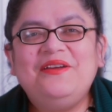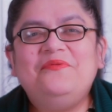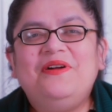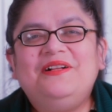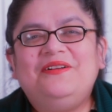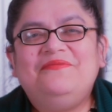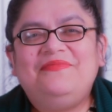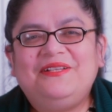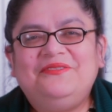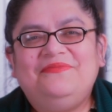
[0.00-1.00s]
Welcome
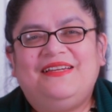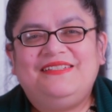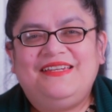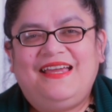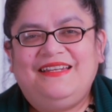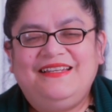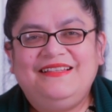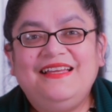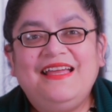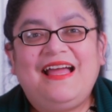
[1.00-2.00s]
back to my
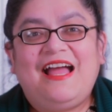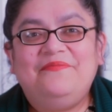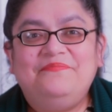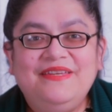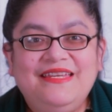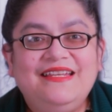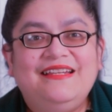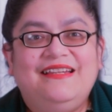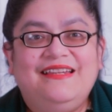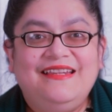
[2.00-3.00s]
channel. Happy
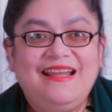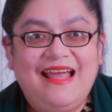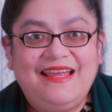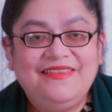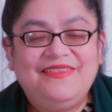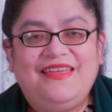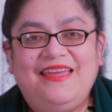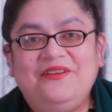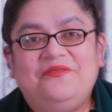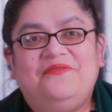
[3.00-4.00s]
9th
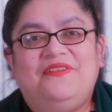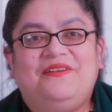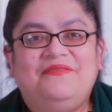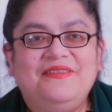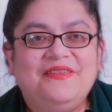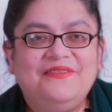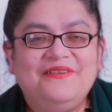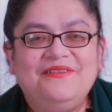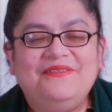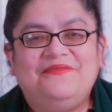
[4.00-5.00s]
day of the
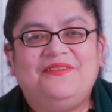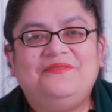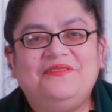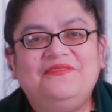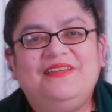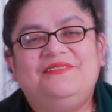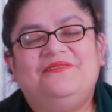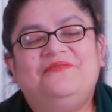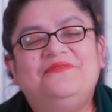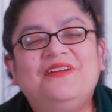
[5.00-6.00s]
readathon, of the 12 days
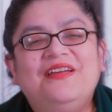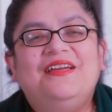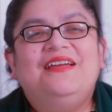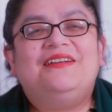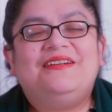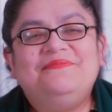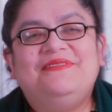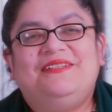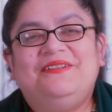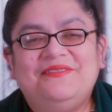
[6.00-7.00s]
of
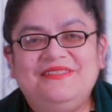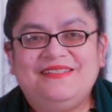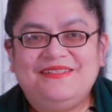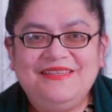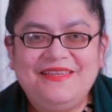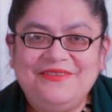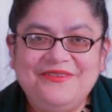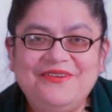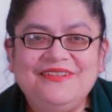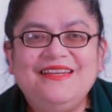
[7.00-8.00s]
Christmas and Coziness
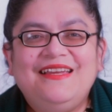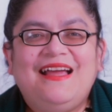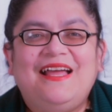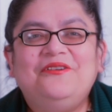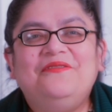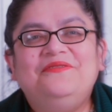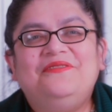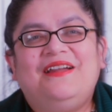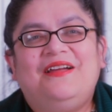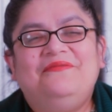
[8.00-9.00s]
readathon. I hope you
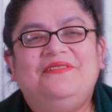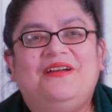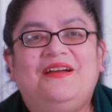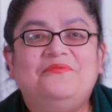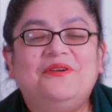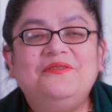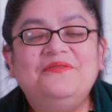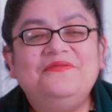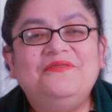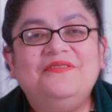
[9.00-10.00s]
are having a
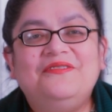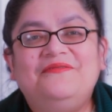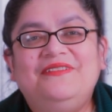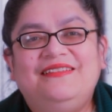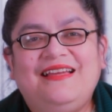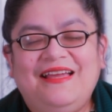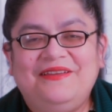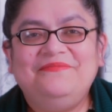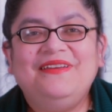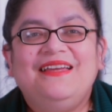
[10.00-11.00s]
wonderful, lovely
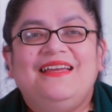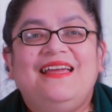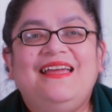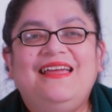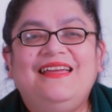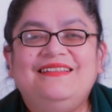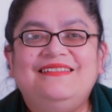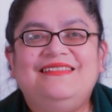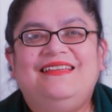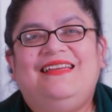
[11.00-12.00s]
time.
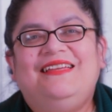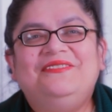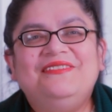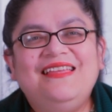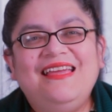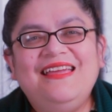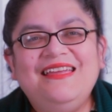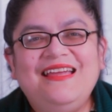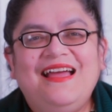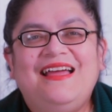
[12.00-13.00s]
And
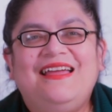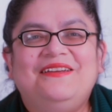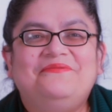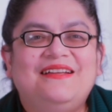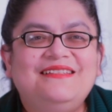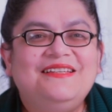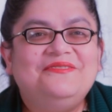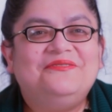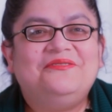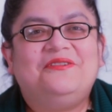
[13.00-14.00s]
today I wanted
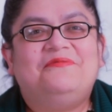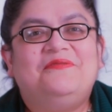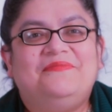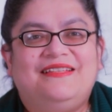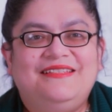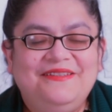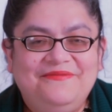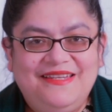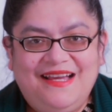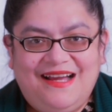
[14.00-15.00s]
to talk about my
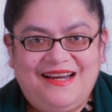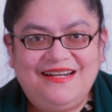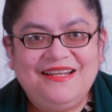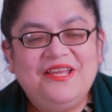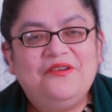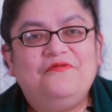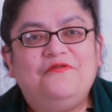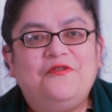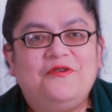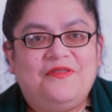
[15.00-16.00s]
TBR
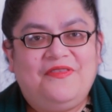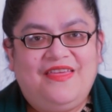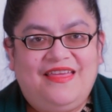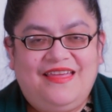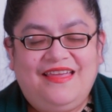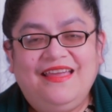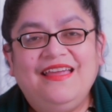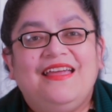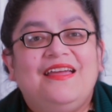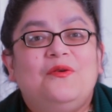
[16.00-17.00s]
for the
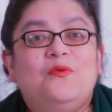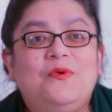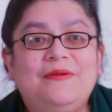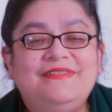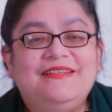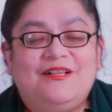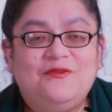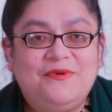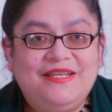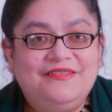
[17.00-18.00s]

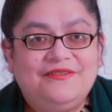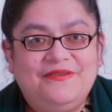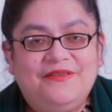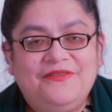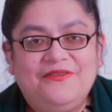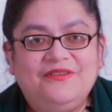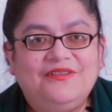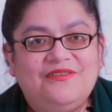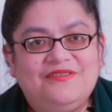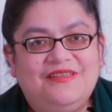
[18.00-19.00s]
Whimsical Winter readathon
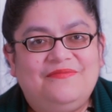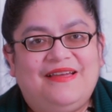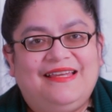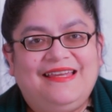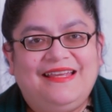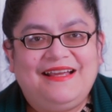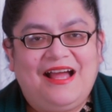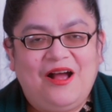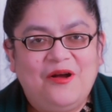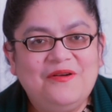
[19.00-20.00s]
hosted by Kay
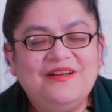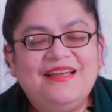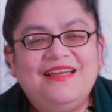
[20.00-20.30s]
Howe.